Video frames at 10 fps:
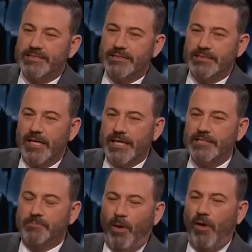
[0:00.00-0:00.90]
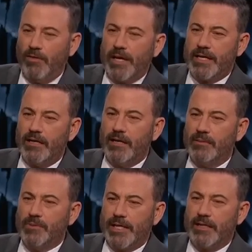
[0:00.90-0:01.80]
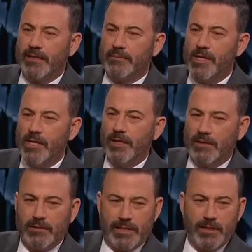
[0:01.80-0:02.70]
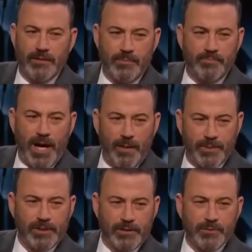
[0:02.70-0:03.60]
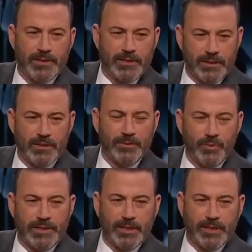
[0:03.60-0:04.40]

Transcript: However, in the video, Zendaya appeared to have turned down Mescal's attempt of holding hands.